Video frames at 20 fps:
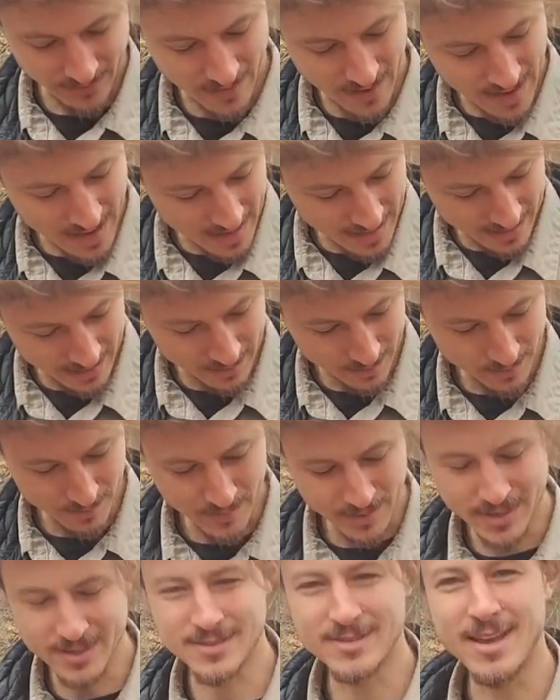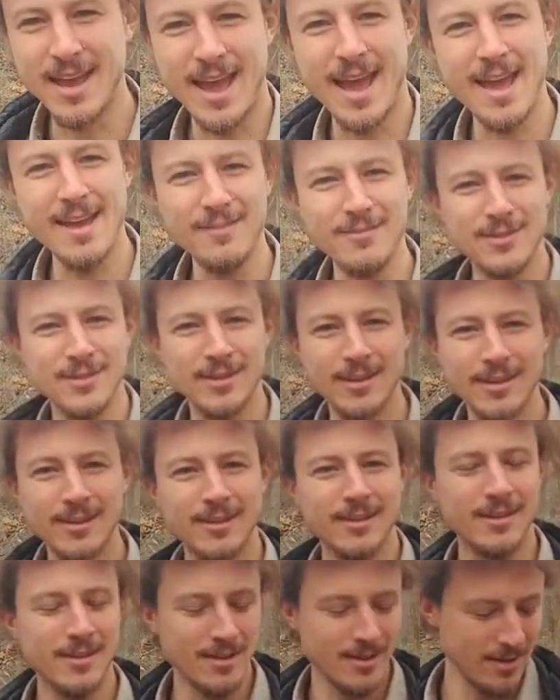fine, but it's heavy.
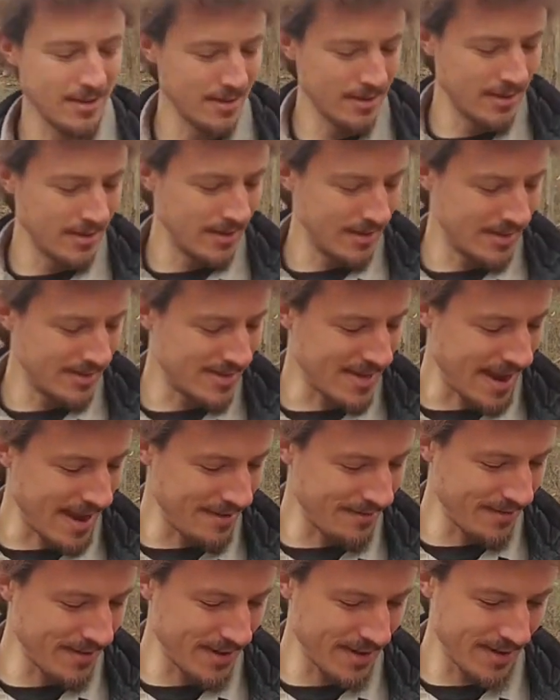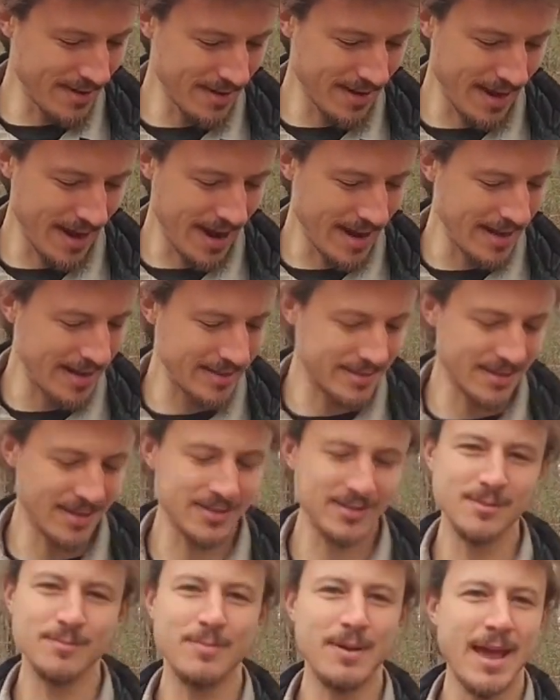It's heavy, and it
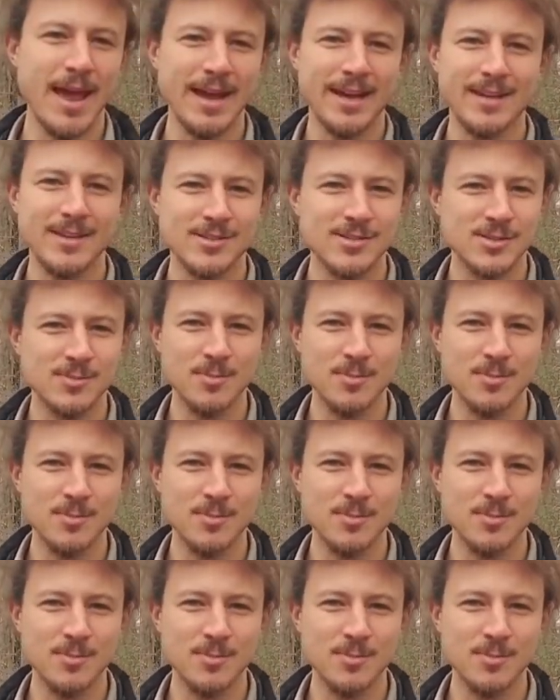doesn't pack as